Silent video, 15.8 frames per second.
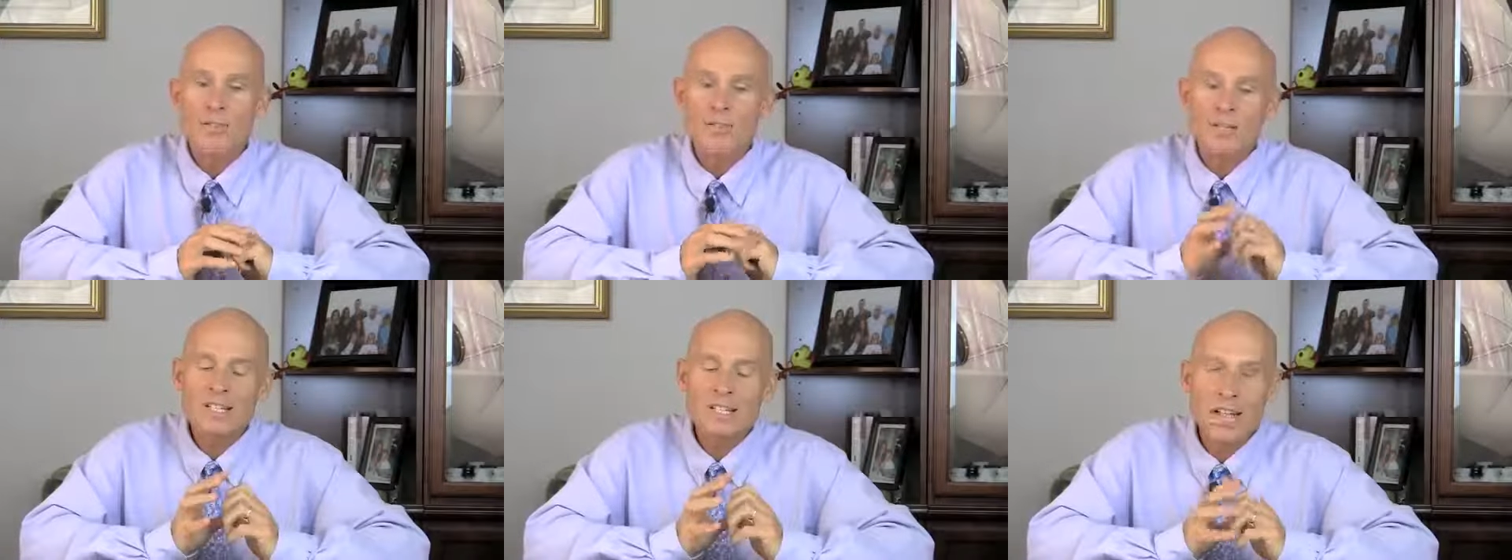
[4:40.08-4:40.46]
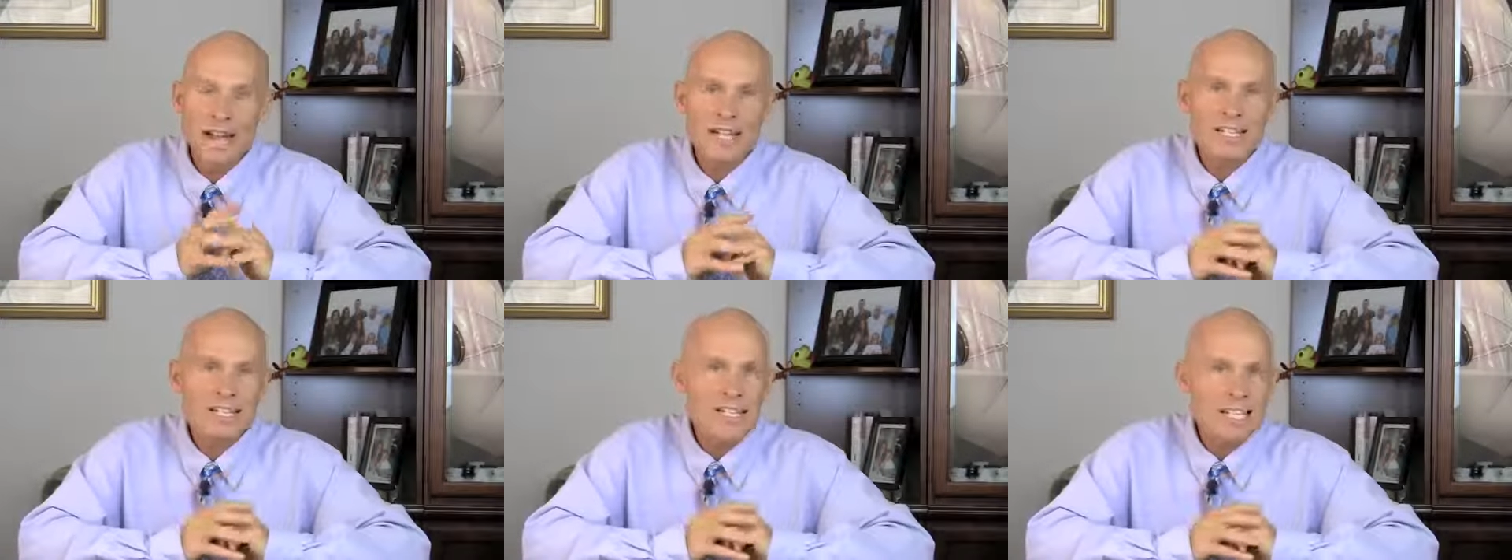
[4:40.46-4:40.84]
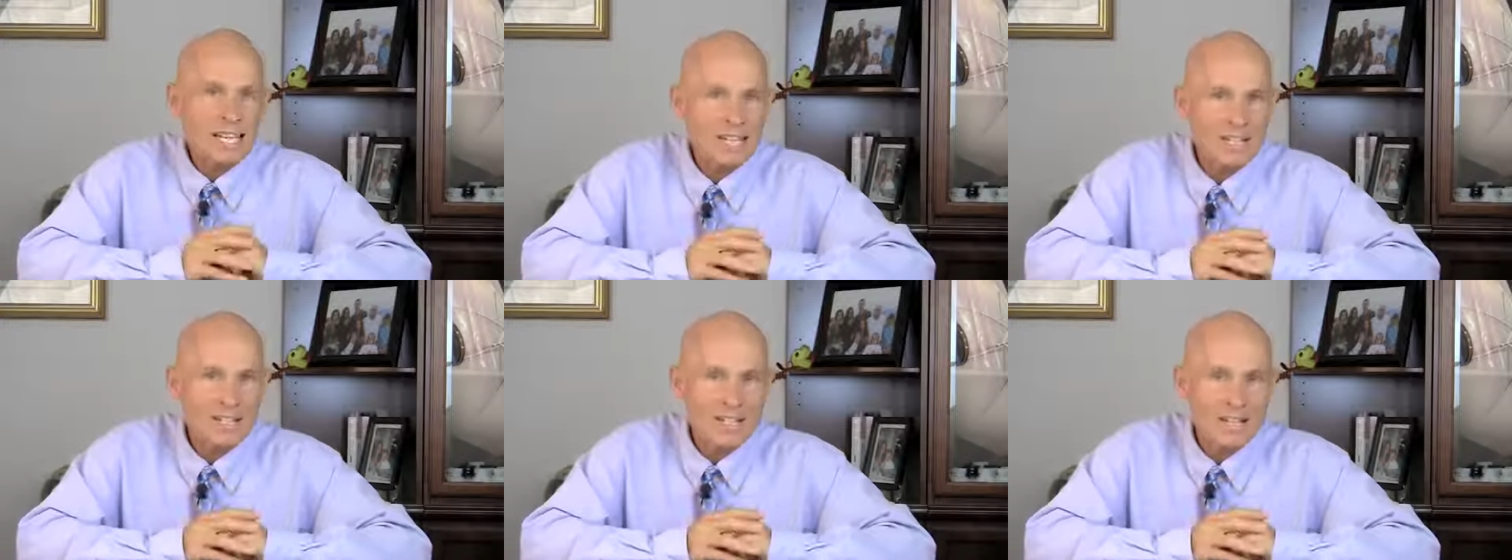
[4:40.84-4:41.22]
protect and
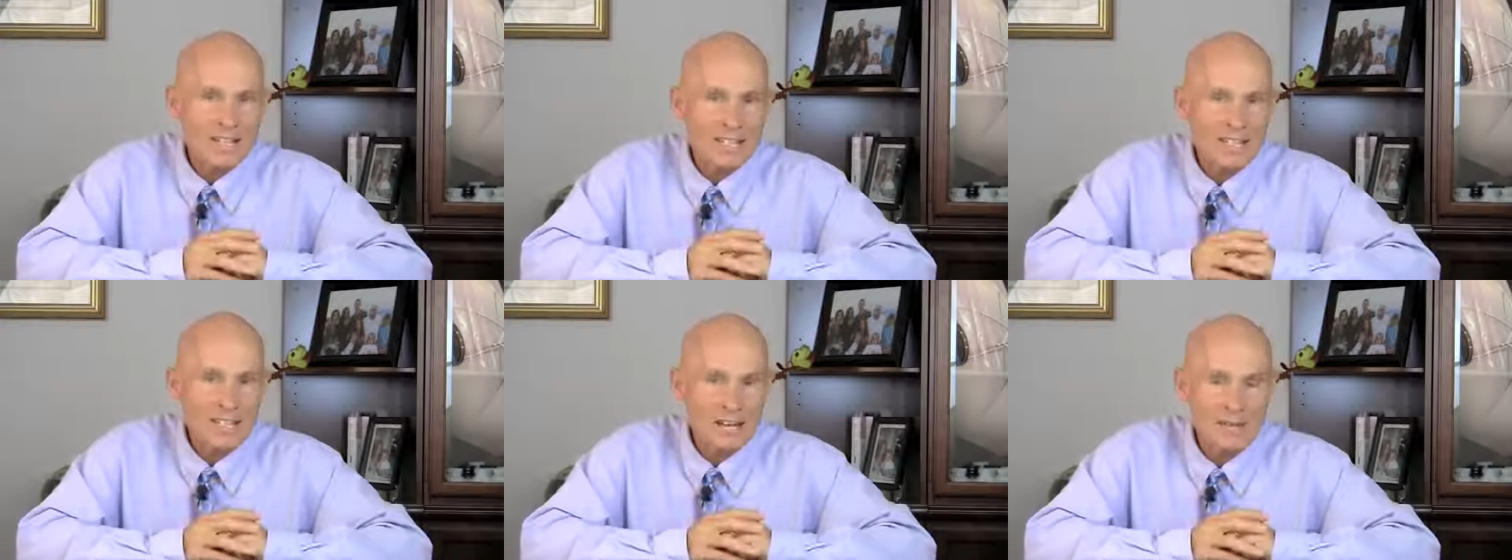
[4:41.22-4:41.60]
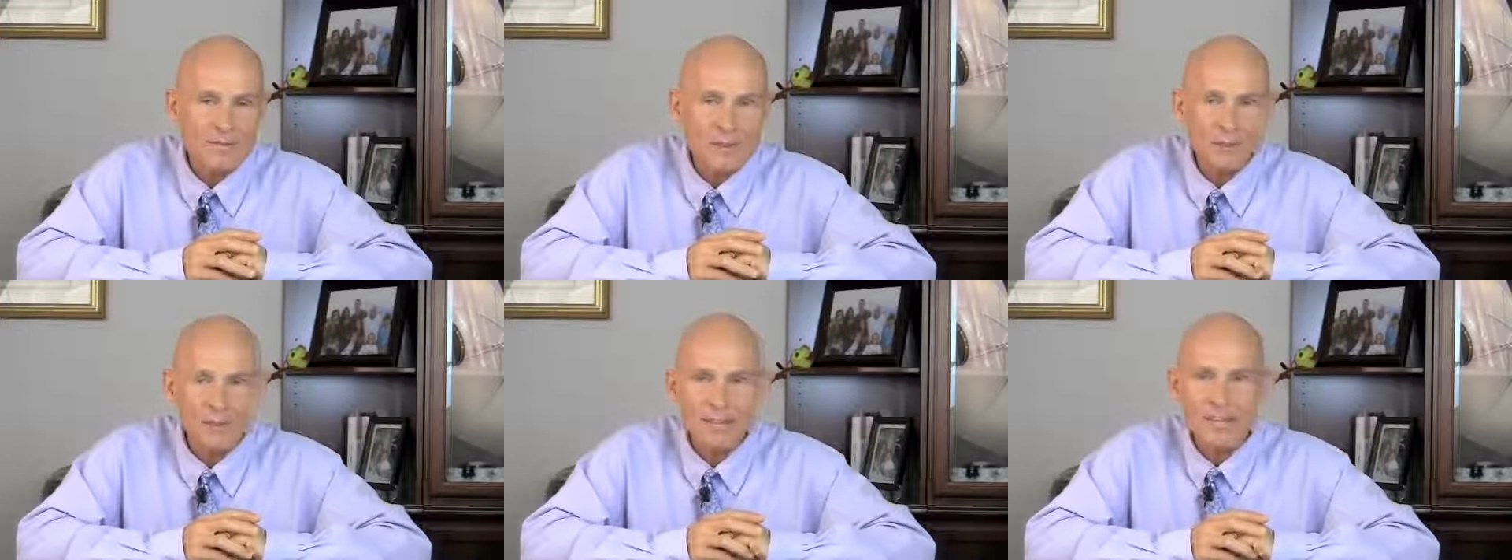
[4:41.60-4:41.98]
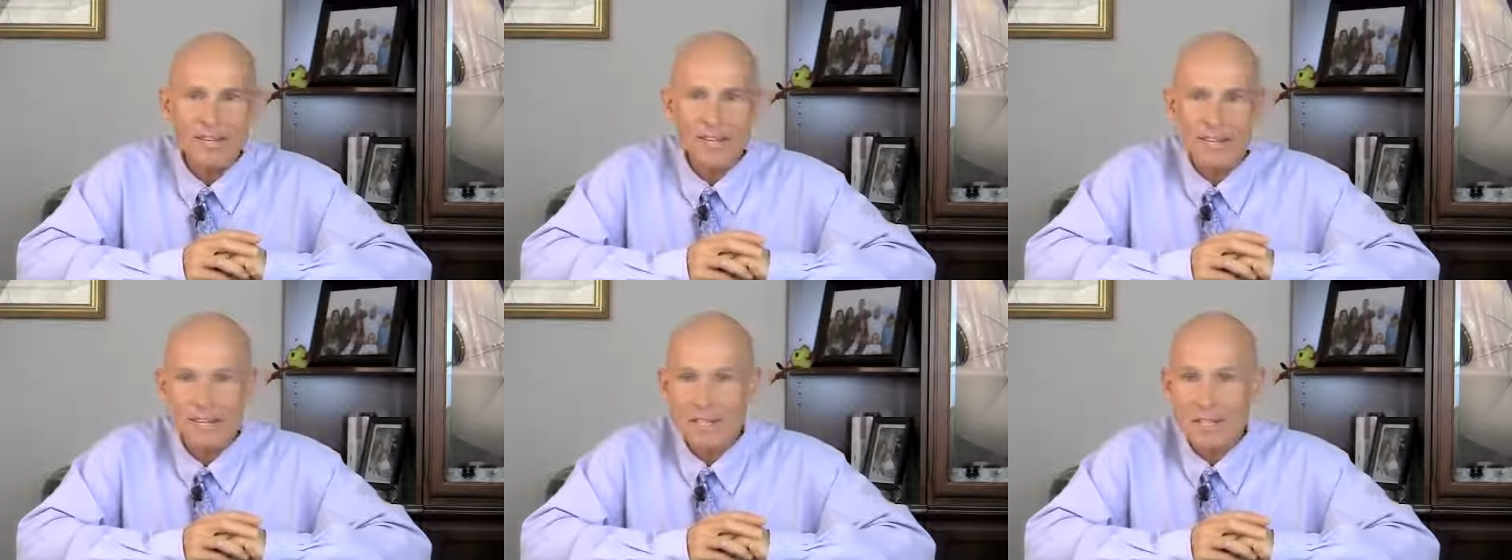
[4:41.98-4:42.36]
insulate the gut from the
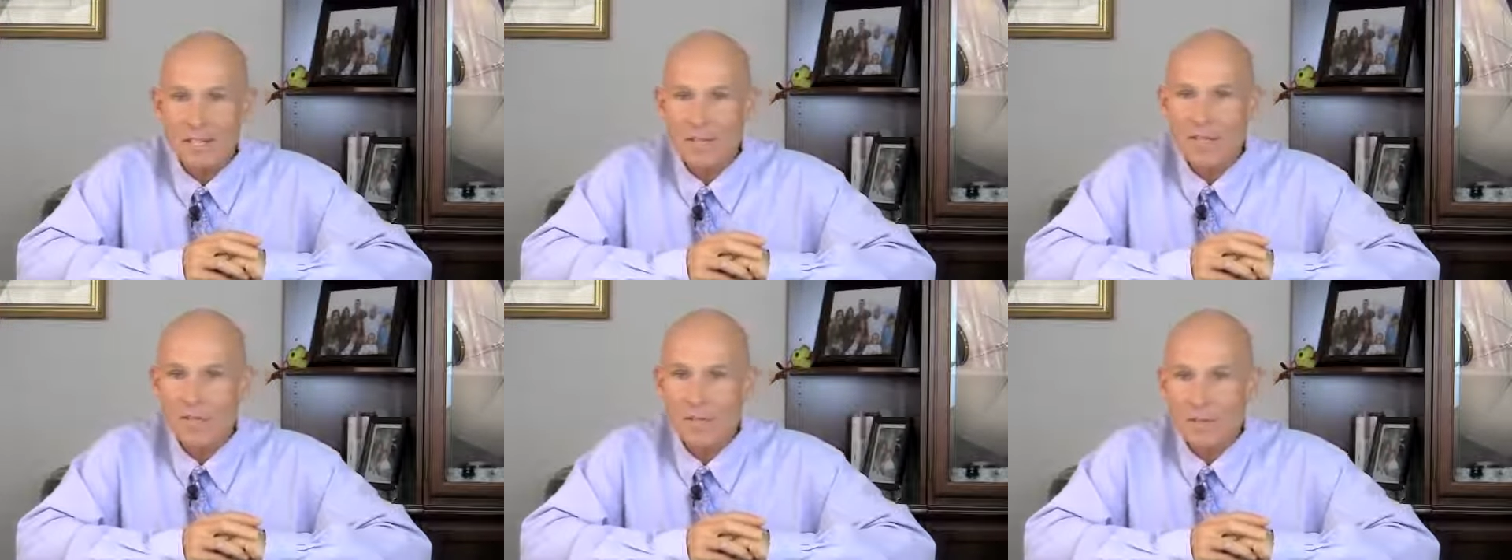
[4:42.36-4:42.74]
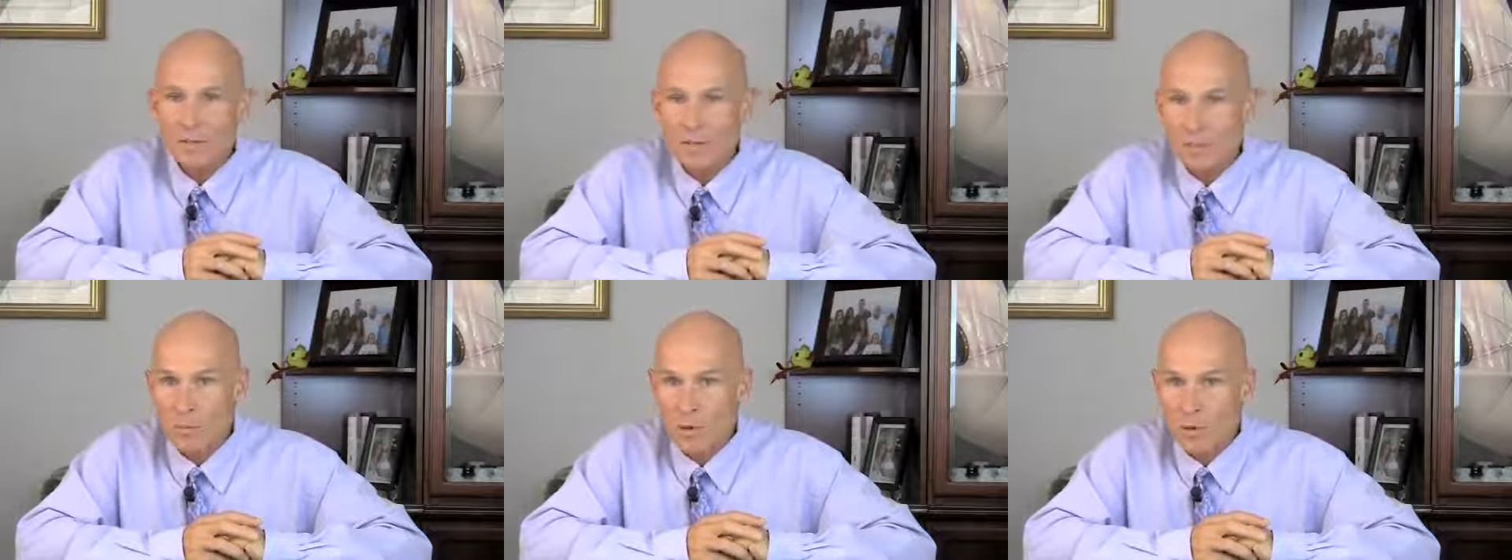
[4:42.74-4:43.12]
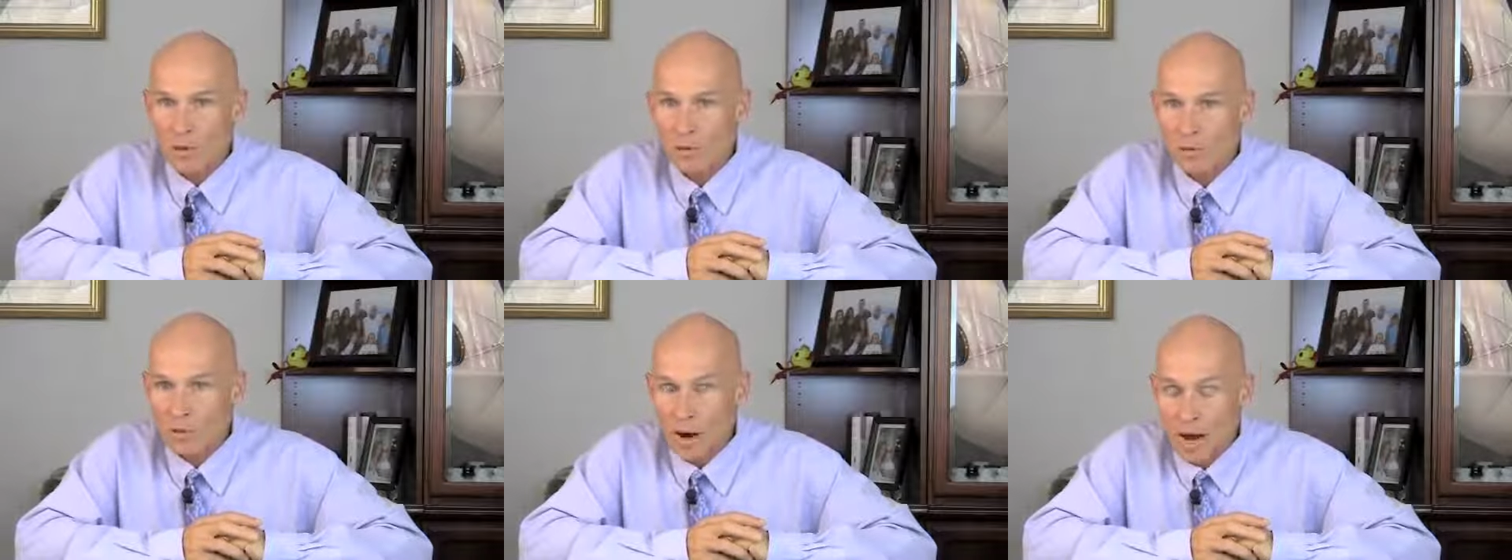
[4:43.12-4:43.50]
tendency to be more
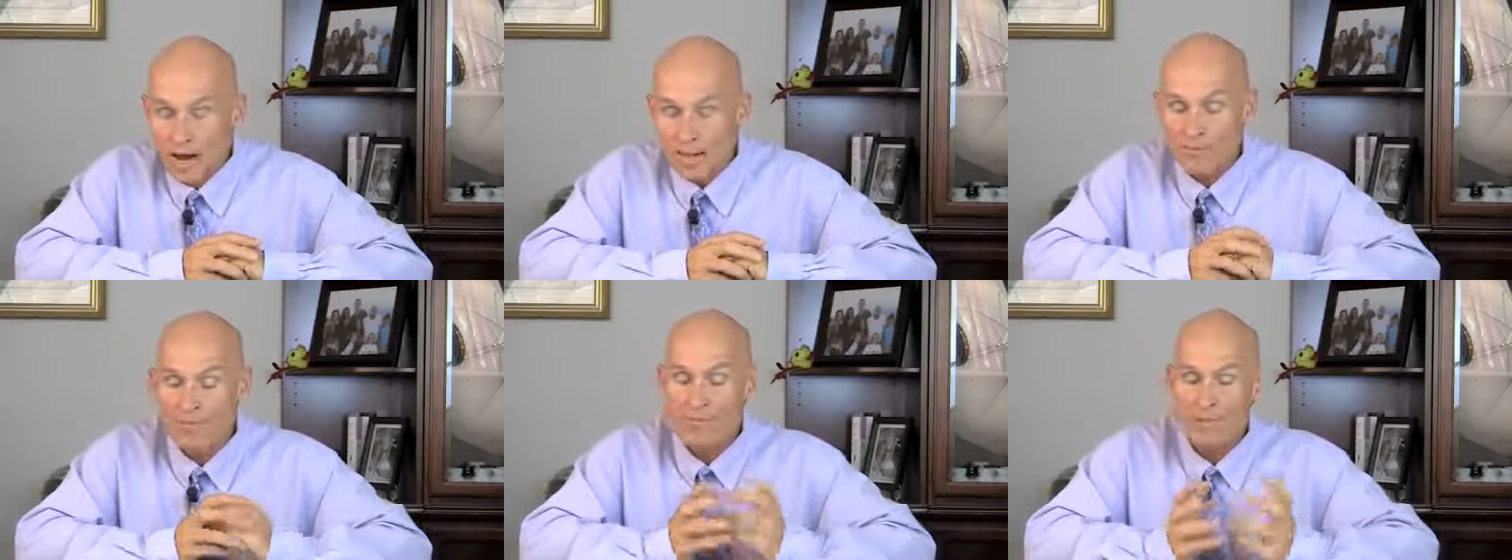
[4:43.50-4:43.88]
dry.